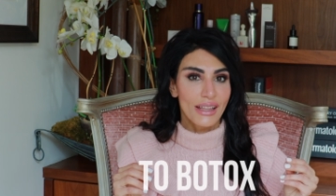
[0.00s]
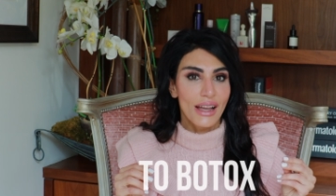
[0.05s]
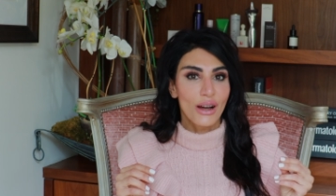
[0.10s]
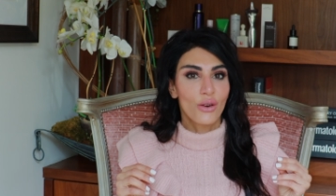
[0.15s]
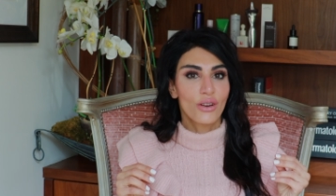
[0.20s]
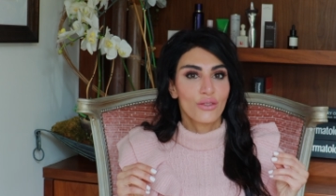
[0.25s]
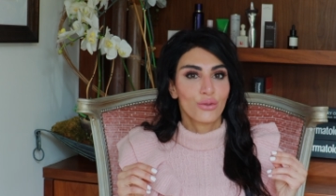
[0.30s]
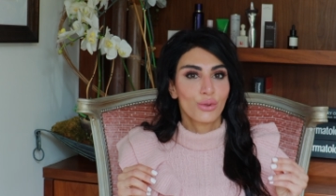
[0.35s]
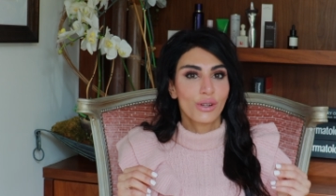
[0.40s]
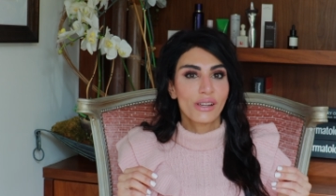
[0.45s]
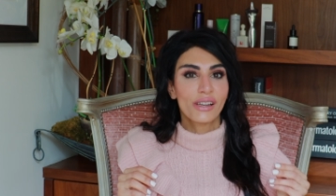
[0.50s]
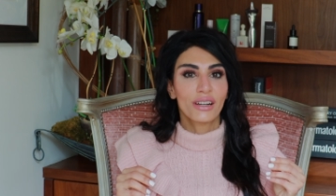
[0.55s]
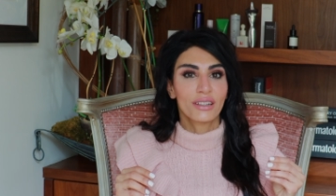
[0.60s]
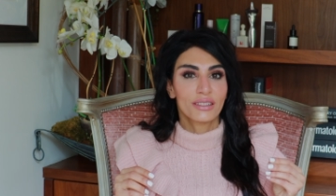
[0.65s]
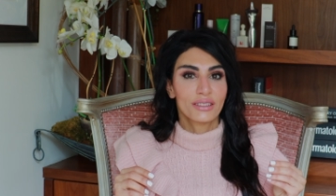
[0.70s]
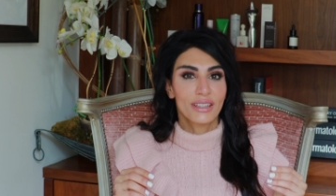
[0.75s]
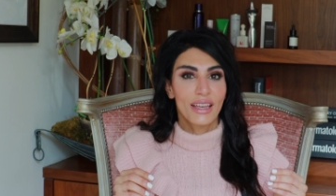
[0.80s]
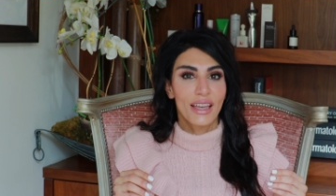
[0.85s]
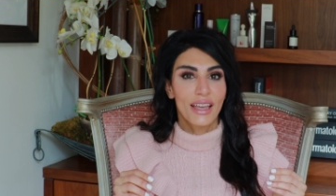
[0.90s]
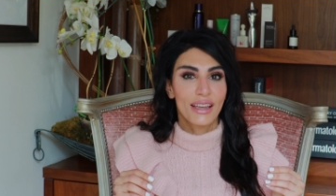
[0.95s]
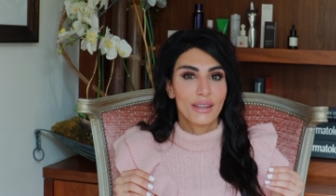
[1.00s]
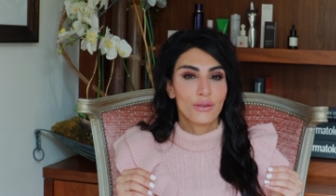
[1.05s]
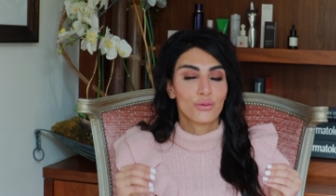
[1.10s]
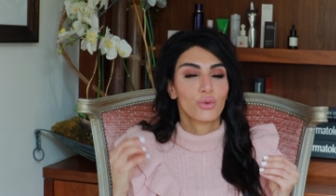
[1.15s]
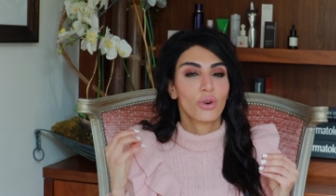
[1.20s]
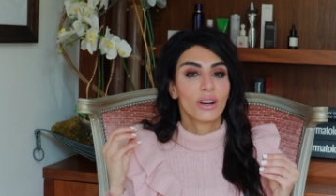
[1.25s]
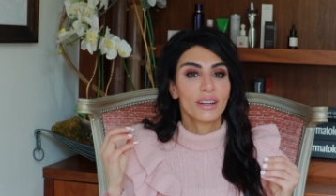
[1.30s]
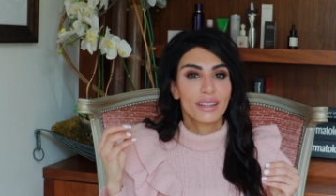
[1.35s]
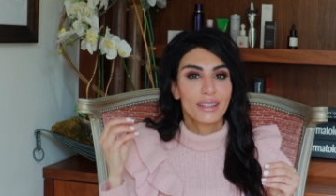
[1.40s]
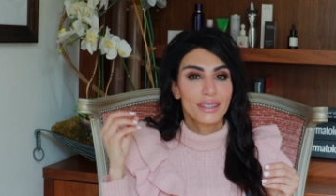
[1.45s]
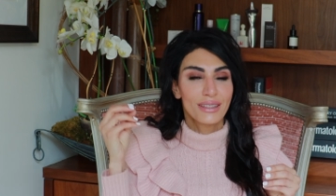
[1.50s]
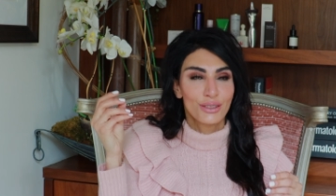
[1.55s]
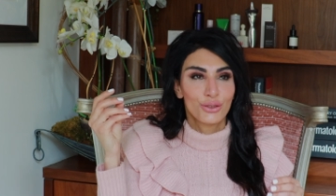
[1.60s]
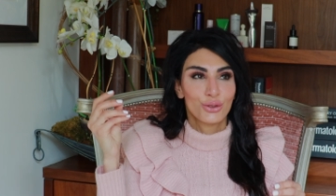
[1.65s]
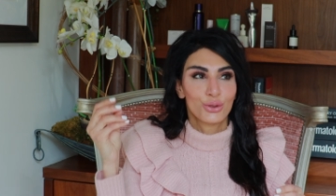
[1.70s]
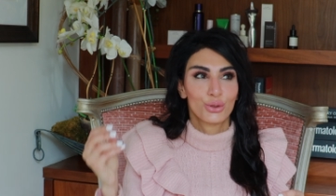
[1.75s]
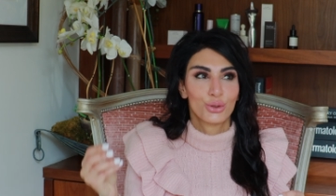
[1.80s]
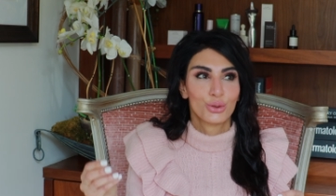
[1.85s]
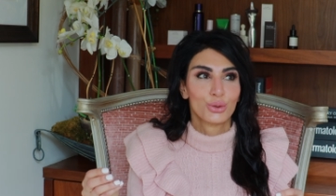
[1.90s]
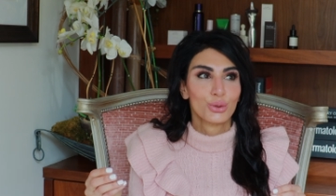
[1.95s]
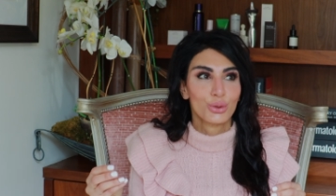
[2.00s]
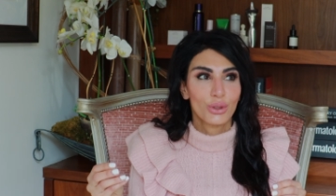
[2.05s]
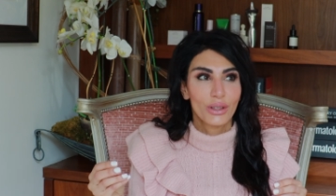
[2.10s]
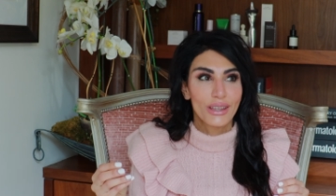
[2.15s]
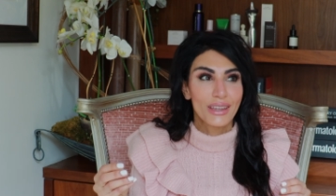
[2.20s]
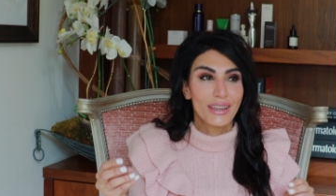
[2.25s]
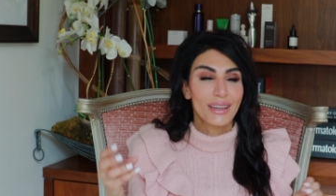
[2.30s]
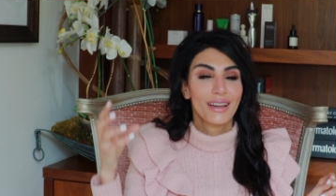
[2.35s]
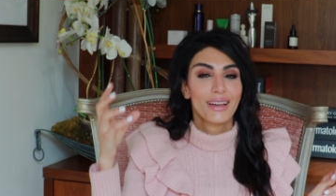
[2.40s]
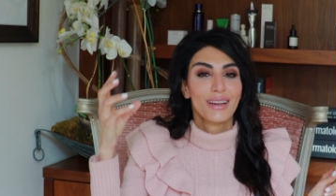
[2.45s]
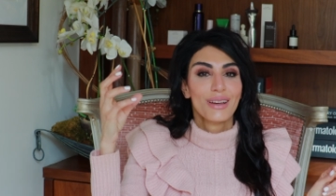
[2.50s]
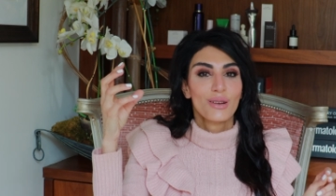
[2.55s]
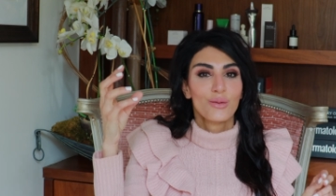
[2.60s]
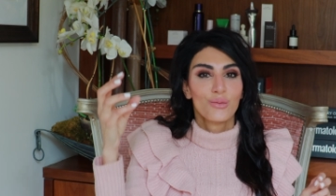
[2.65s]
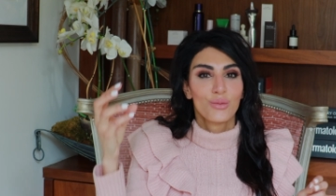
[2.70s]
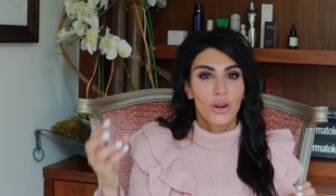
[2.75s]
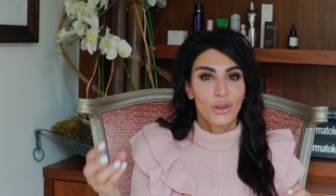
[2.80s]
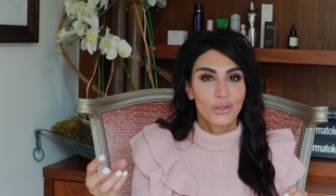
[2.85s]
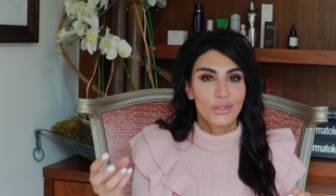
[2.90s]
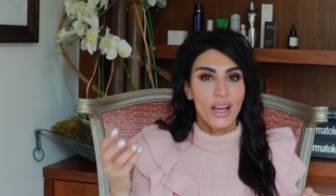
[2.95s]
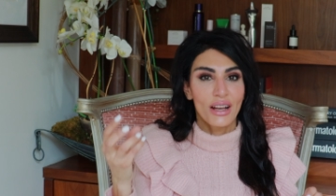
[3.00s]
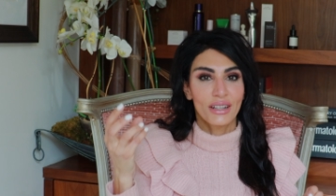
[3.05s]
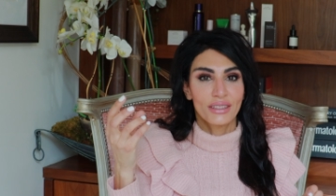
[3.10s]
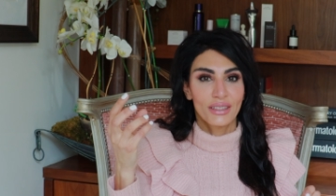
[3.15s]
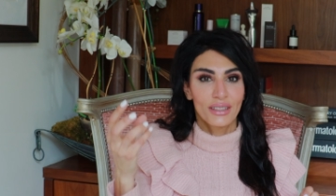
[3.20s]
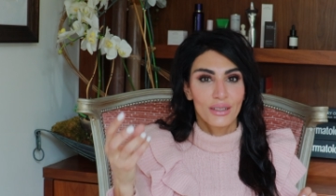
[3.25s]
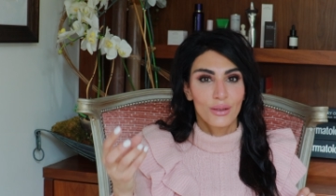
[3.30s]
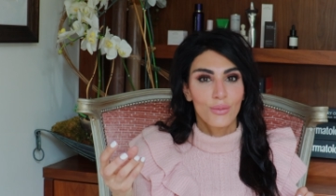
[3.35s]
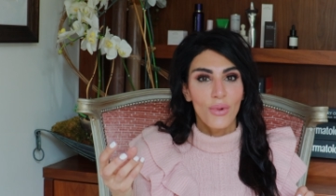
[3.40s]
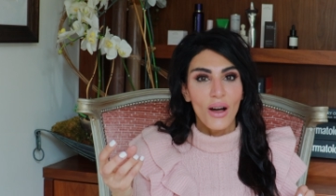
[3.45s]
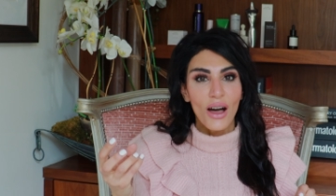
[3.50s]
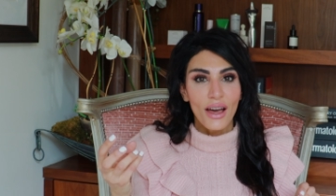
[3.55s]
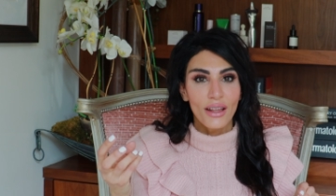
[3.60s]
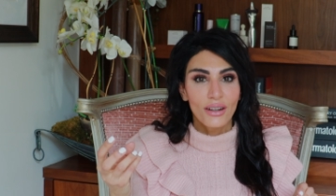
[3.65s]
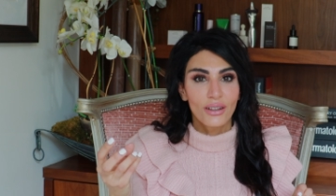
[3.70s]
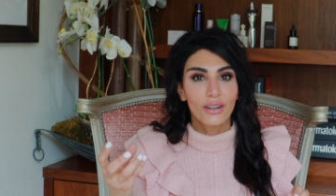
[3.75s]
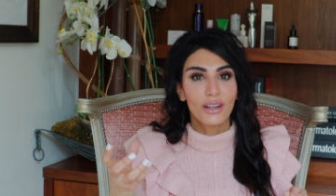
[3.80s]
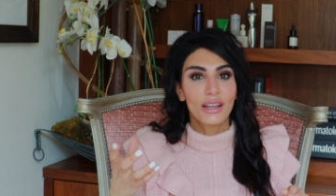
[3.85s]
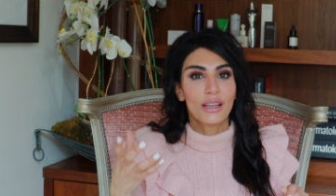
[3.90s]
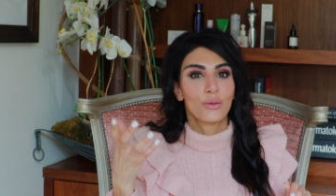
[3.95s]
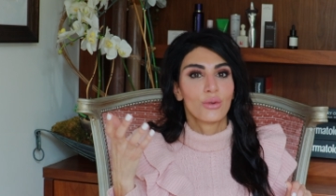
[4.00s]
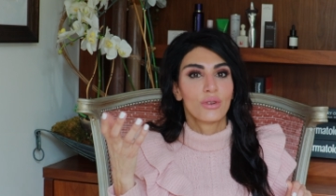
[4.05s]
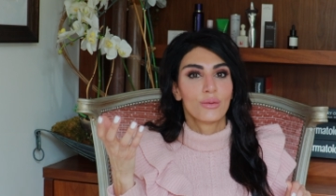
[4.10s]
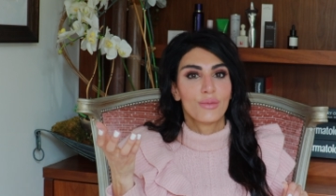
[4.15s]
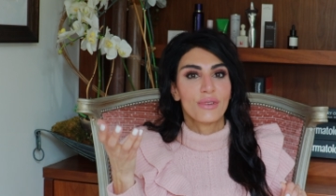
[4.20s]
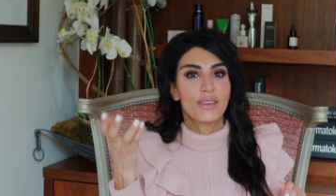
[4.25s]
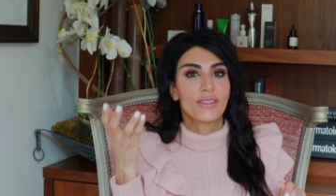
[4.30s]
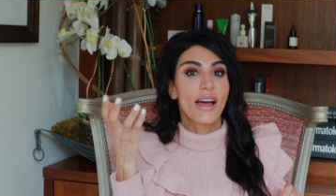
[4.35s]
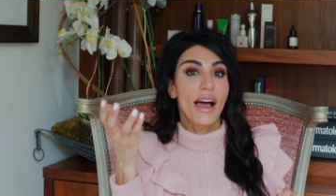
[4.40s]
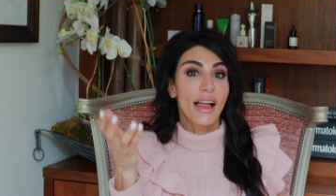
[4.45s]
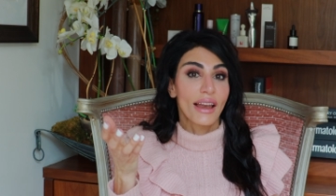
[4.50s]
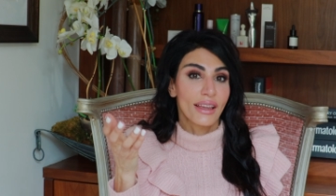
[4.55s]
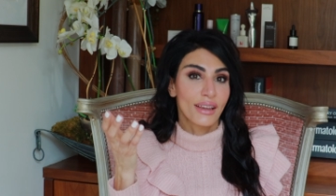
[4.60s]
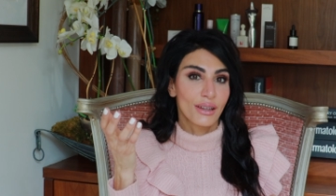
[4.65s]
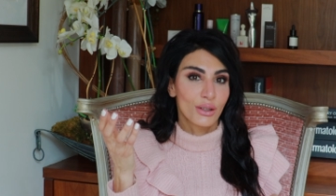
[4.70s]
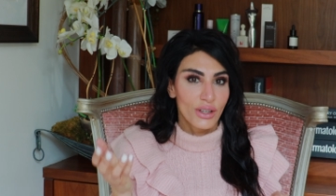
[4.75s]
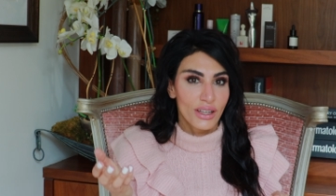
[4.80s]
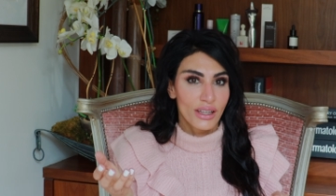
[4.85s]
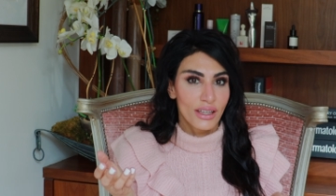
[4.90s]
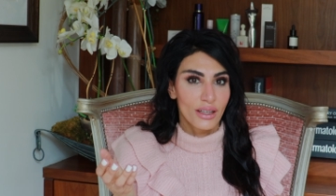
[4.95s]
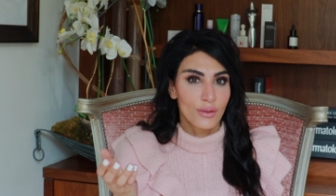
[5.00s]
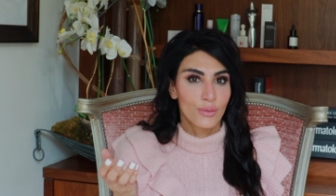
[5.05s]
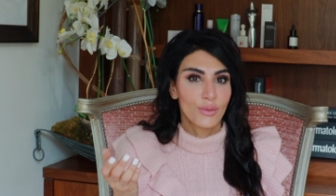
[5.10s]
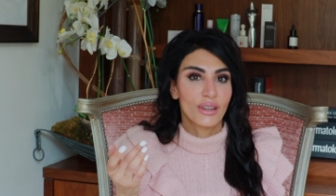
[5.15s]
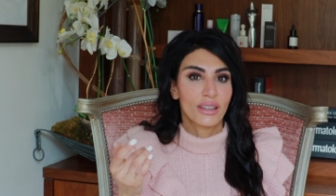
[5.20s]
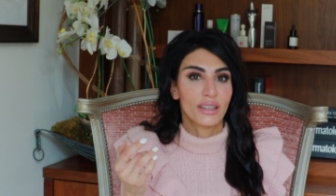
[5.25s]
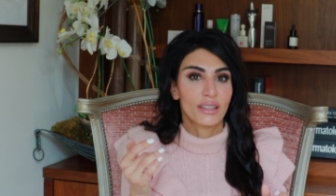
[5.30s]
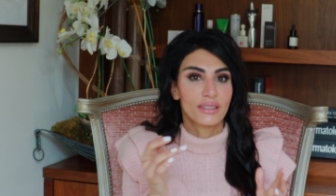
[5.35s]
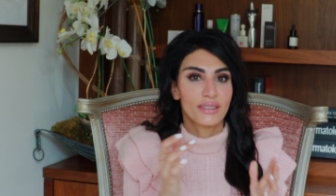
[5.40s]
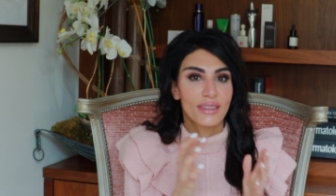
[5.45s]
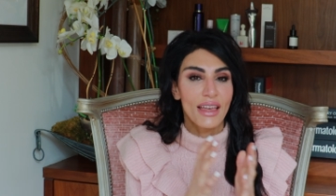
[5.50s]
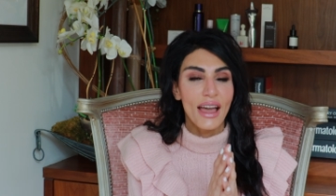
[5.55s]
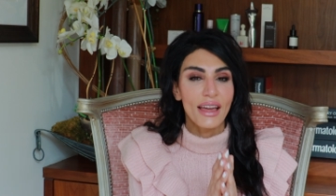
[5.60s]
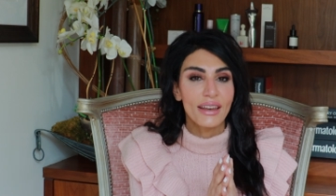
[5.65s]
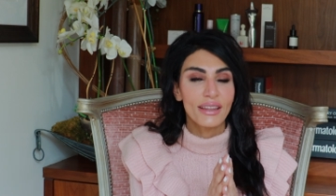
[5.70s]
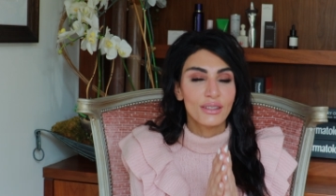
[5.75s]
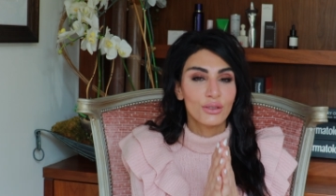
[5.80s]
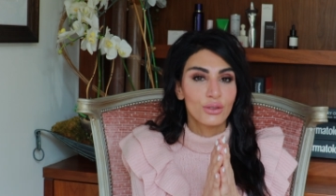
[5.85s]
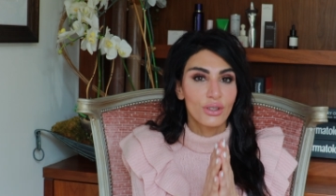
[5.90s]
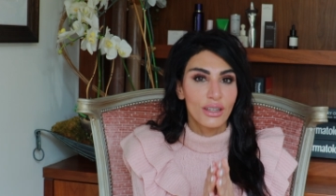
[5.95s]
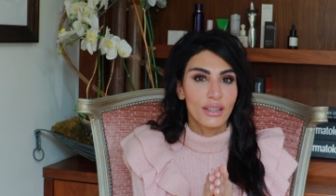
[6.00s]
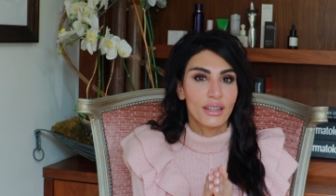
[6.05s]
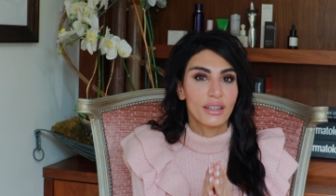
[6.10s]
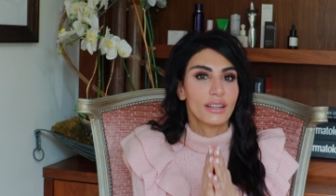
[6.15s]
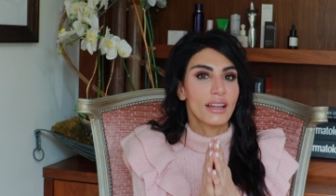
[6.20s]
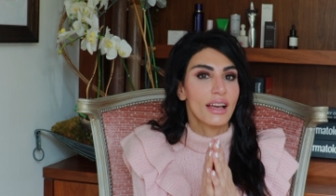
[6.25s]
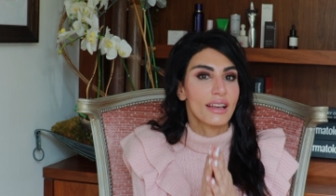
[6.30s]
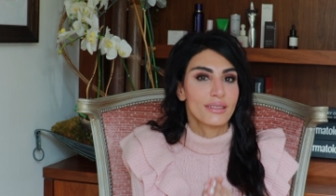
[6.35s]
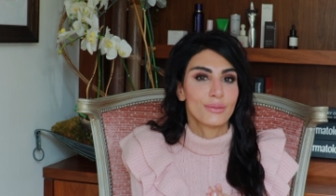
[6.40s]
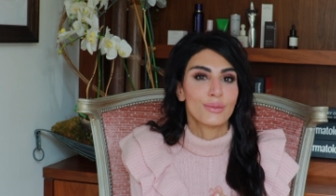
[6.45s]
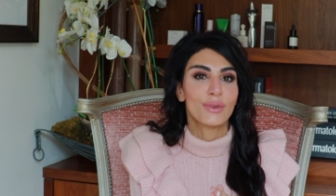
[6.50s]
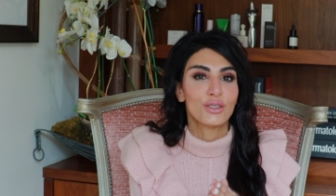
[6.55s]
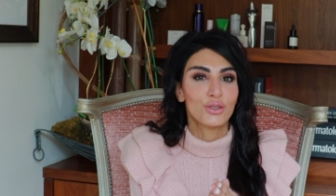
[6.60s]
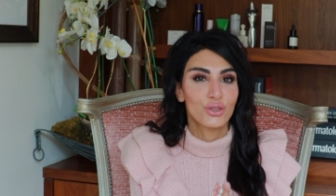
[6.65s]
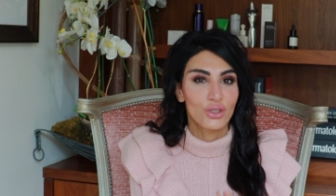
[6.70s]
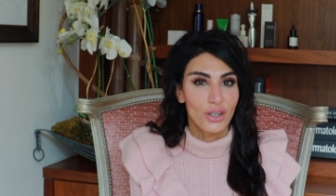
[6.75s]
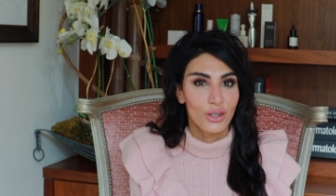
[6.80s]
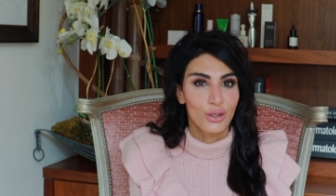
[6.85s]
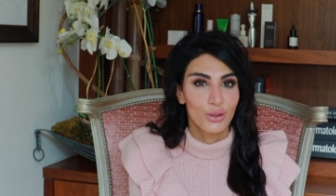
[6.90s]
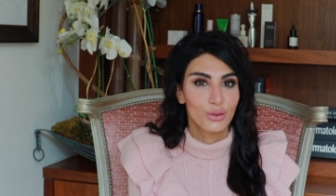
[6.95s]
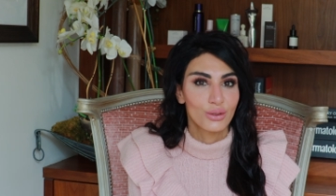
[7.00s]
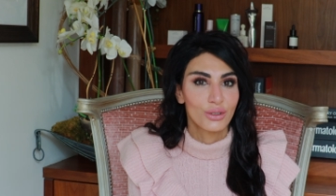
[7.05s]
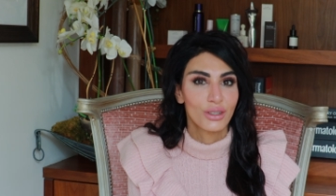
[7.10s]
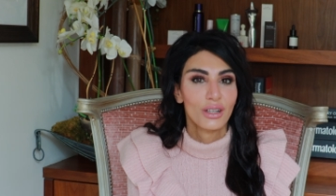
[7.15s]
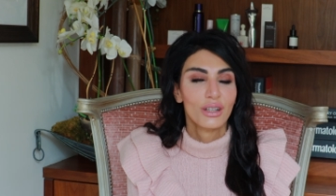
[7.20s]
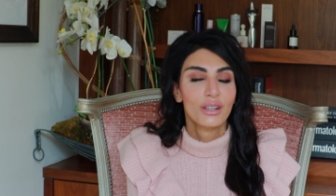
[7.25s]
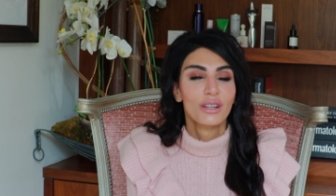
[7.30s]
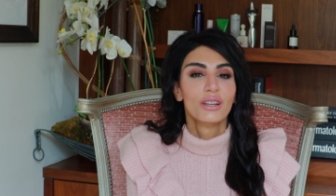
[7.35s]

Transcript: Now, if we are saying what is truly Botox in a bottle, it would be that ingredient, because that ingredient has been shown